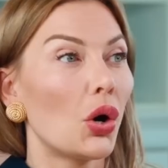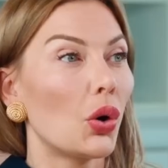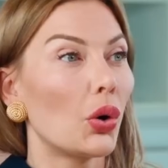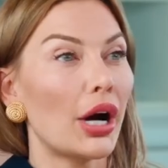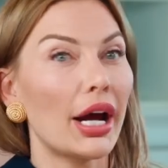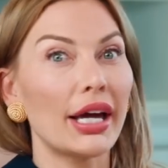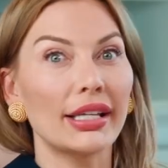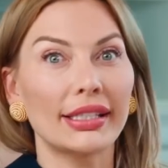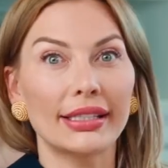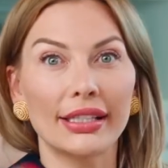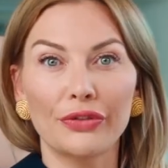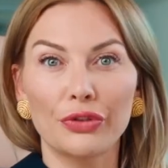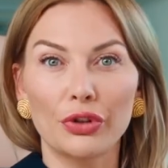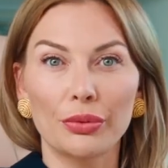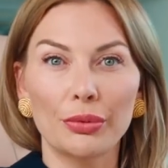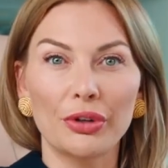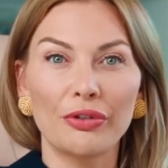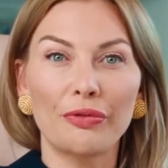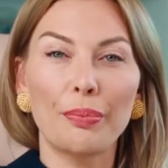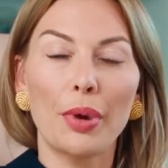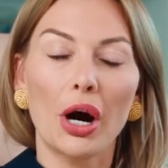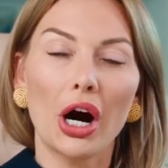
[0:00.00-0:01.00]
or at some form
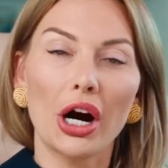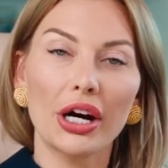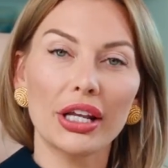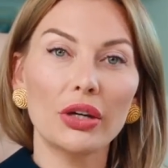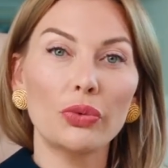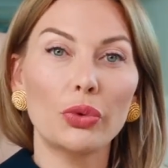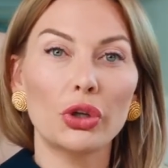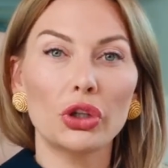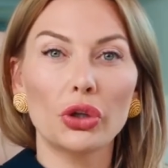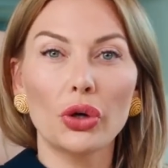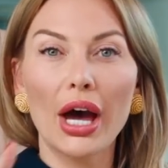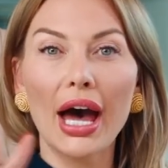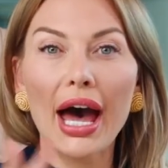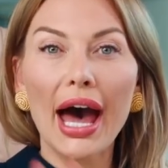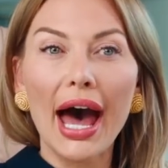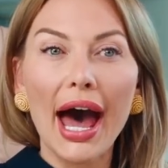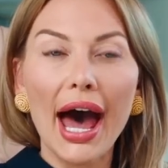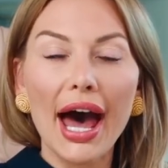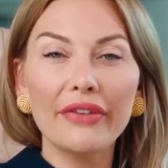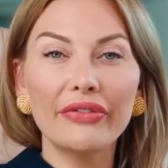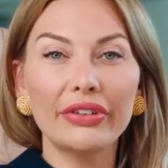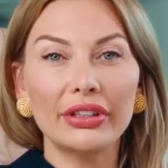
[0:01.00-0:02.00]
of party where you
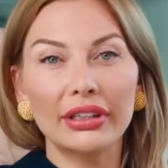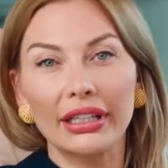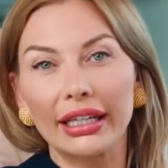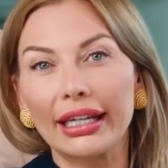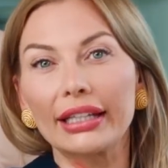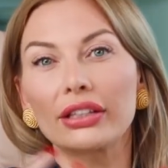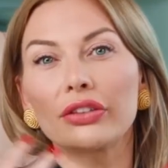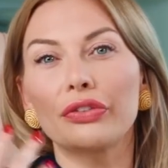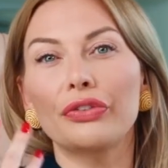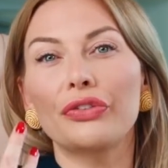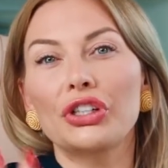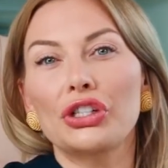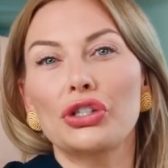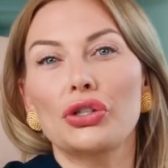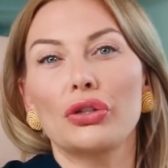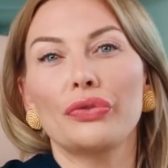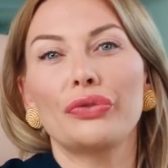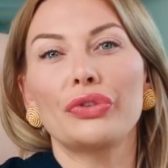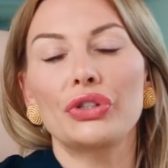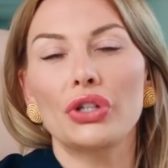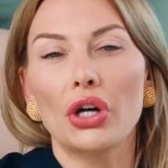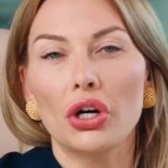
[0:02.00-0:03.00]
have like an official
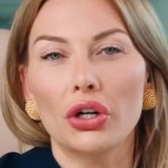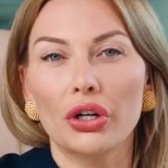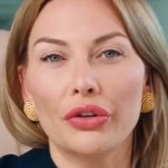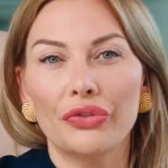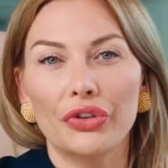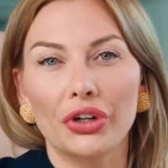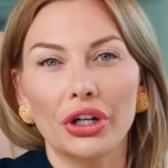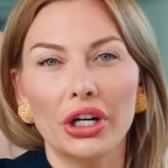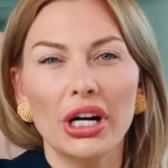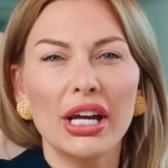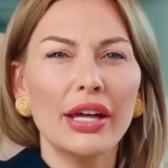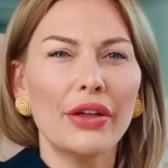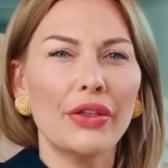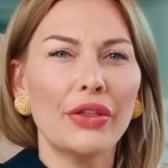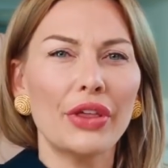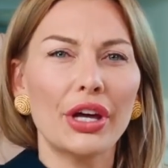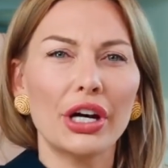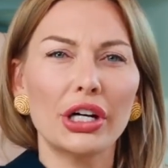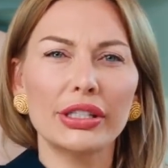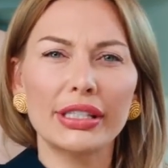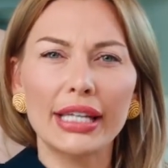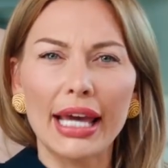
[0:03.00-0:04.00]
photographer,
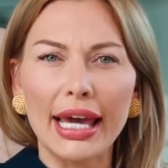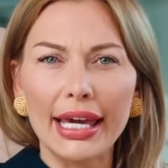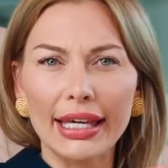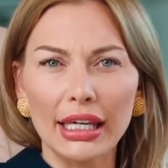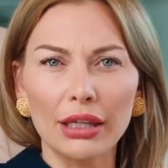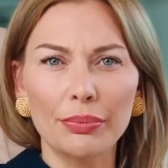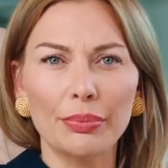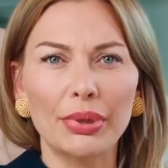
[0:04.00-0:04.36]
they're taking